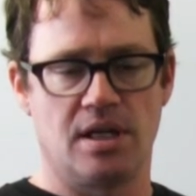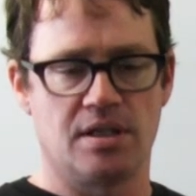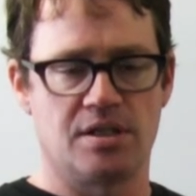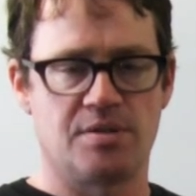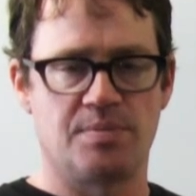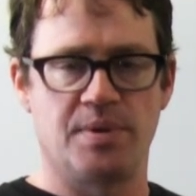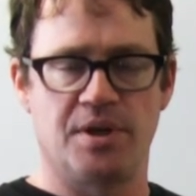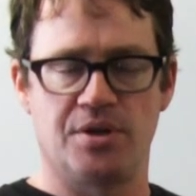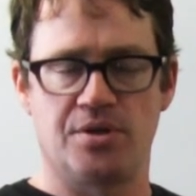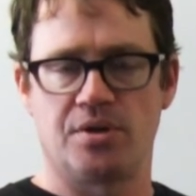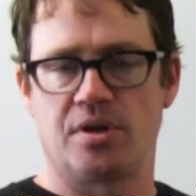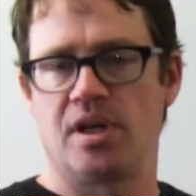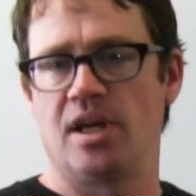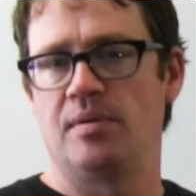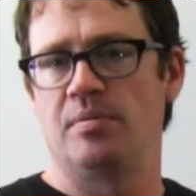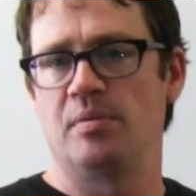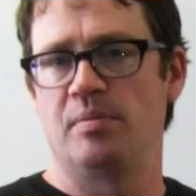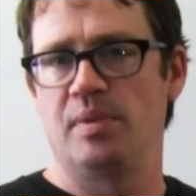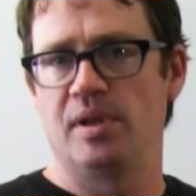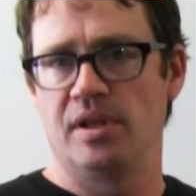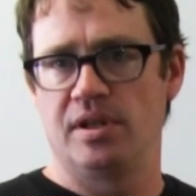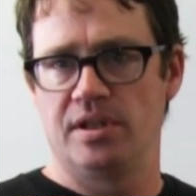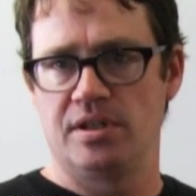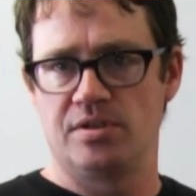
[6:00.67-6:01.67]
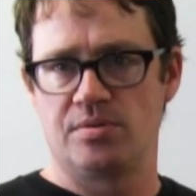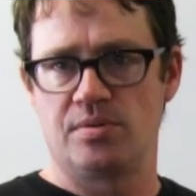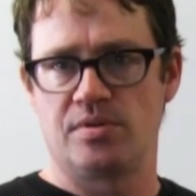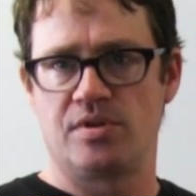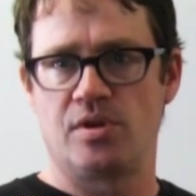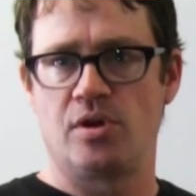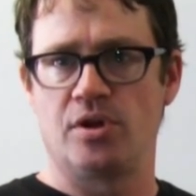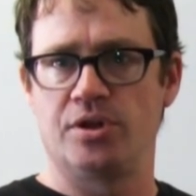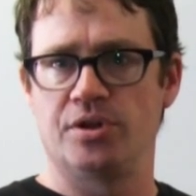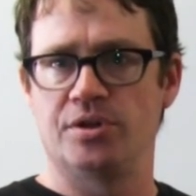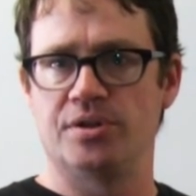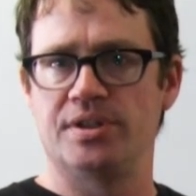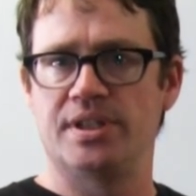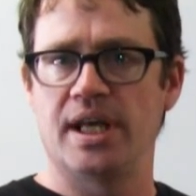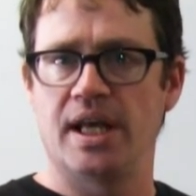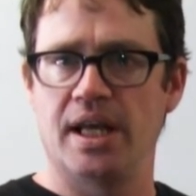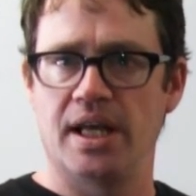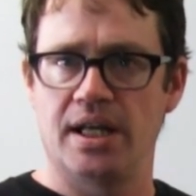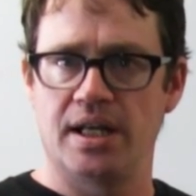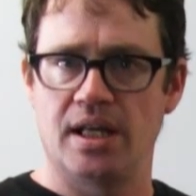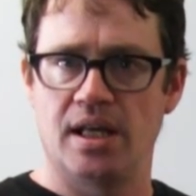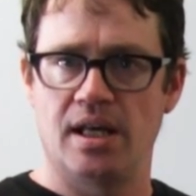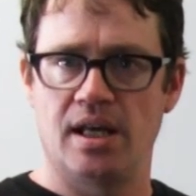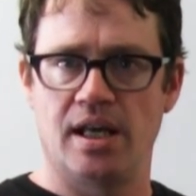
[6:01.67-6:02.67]
spatial capabilities with all your
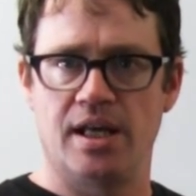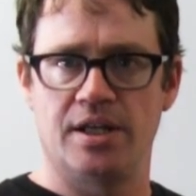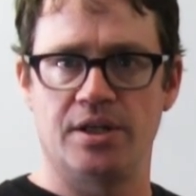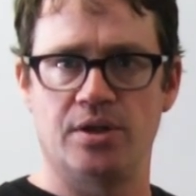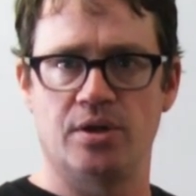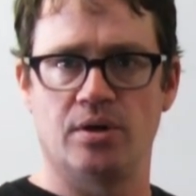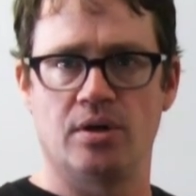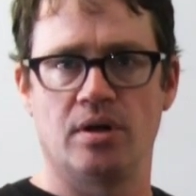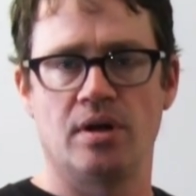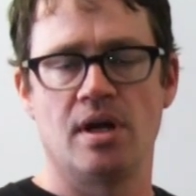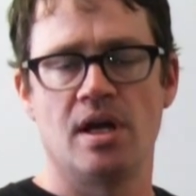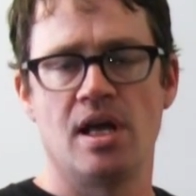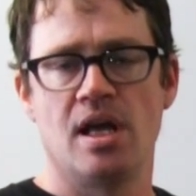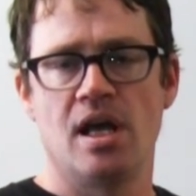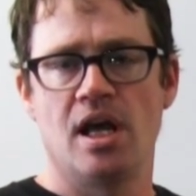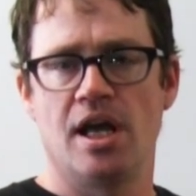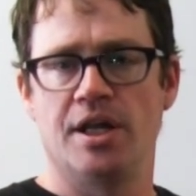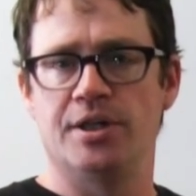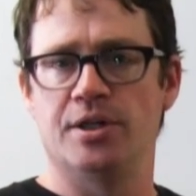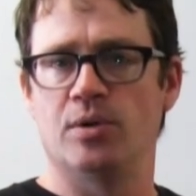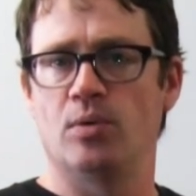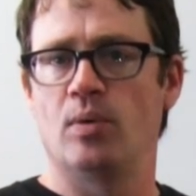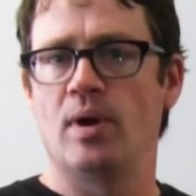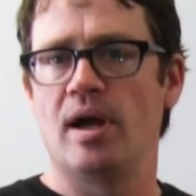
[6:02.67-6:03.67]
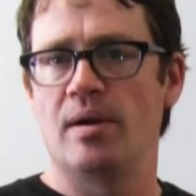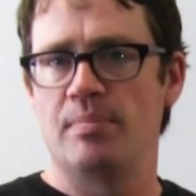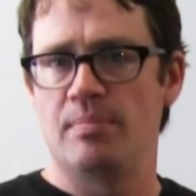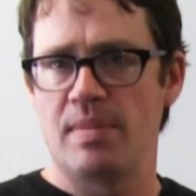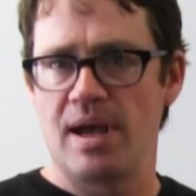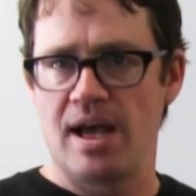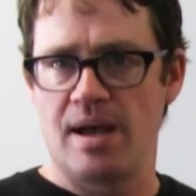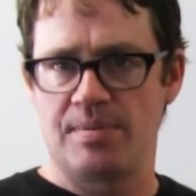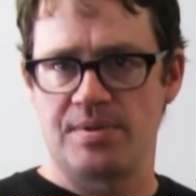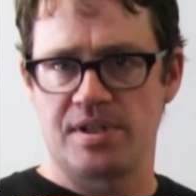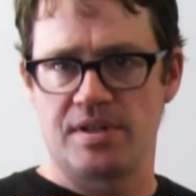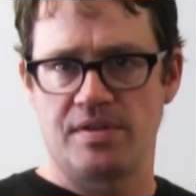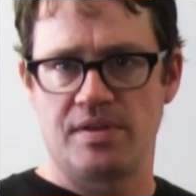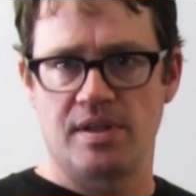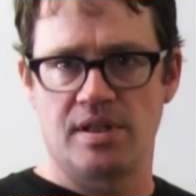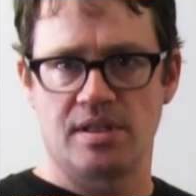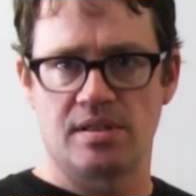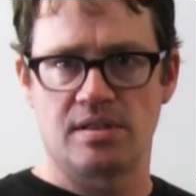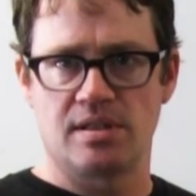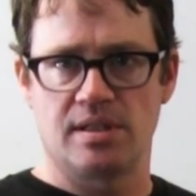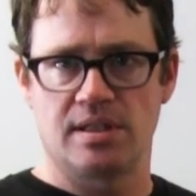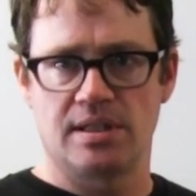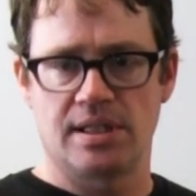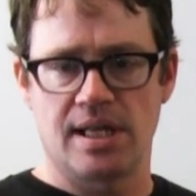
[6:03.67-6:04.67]
data and your web maps and
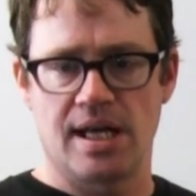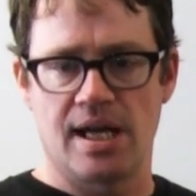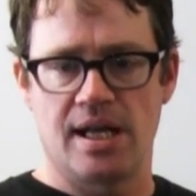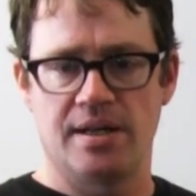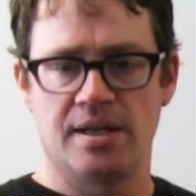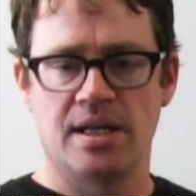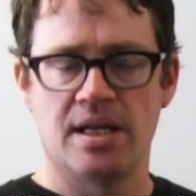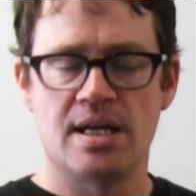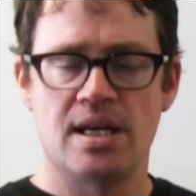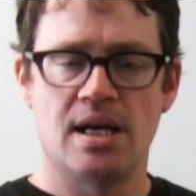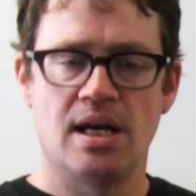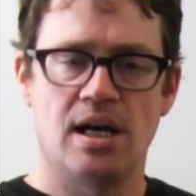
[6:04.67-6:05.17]
things like that.